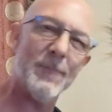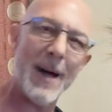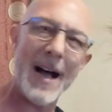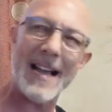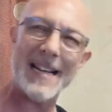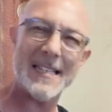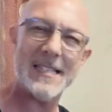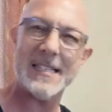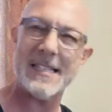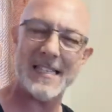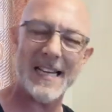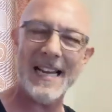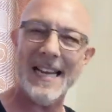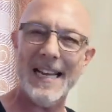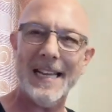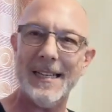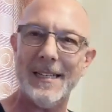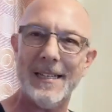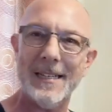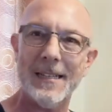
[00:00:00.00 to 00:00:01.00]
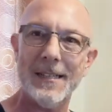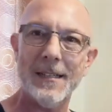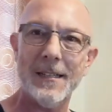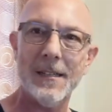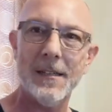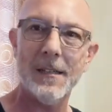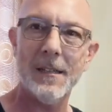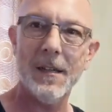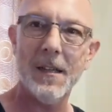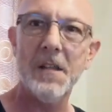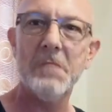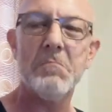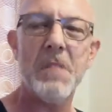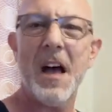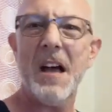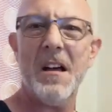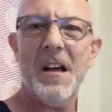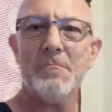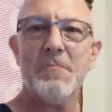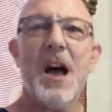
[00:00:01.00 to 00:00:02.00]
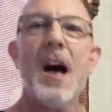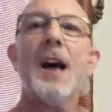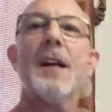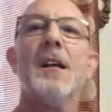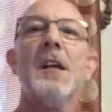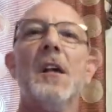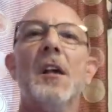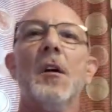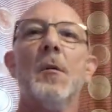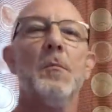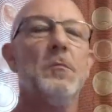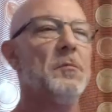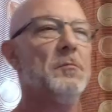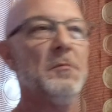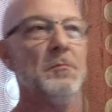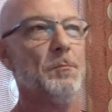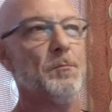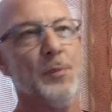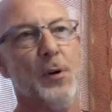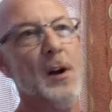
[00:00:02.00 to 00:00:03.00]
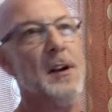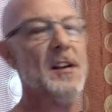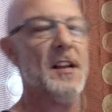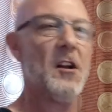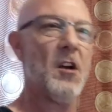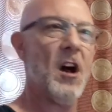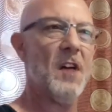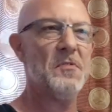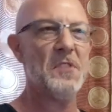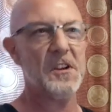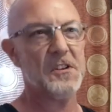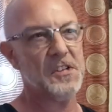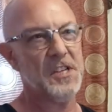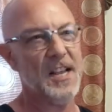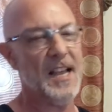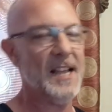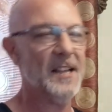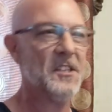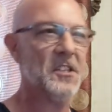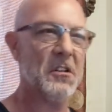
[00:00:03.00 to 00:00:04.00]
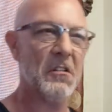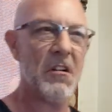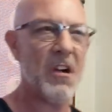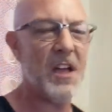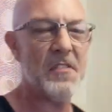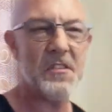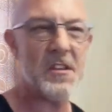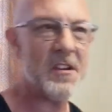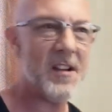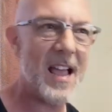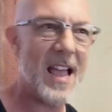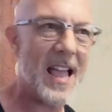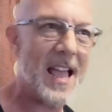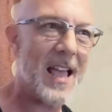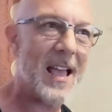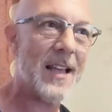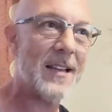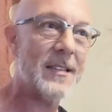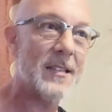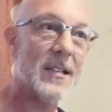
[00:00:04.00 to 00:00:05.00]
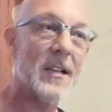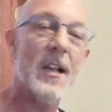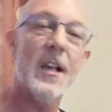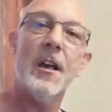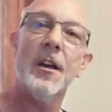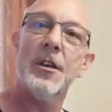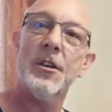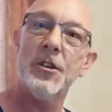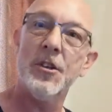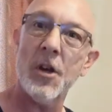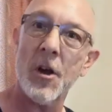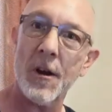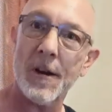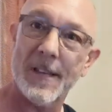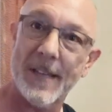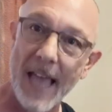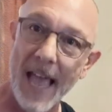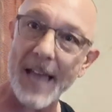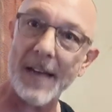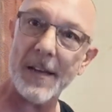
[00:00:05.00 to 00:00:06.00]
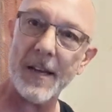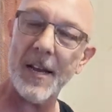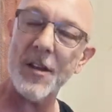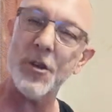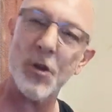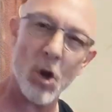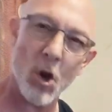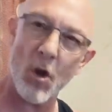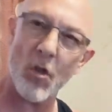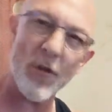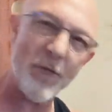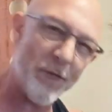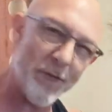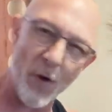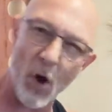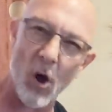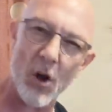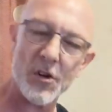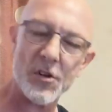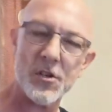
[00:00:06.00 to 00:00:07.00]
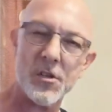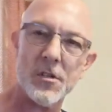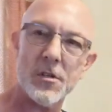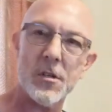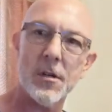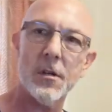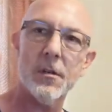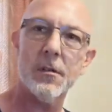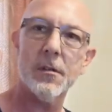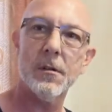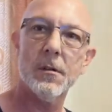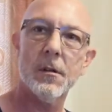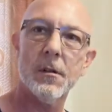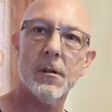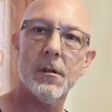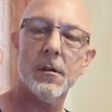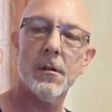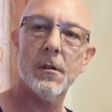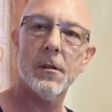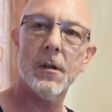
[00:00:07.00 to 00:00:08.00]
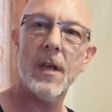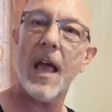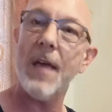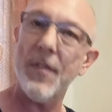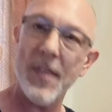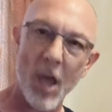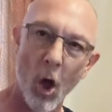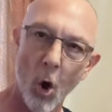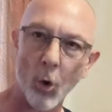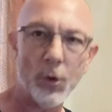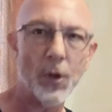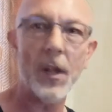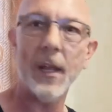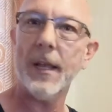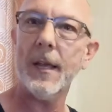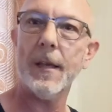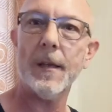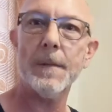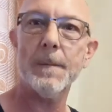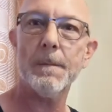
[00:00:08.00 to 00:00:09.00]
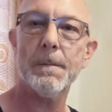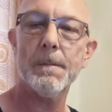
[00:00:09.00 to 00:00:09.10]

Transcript: my seed. I'm not putting it on their tits or on their ass. You're getting it. You're the first and the only.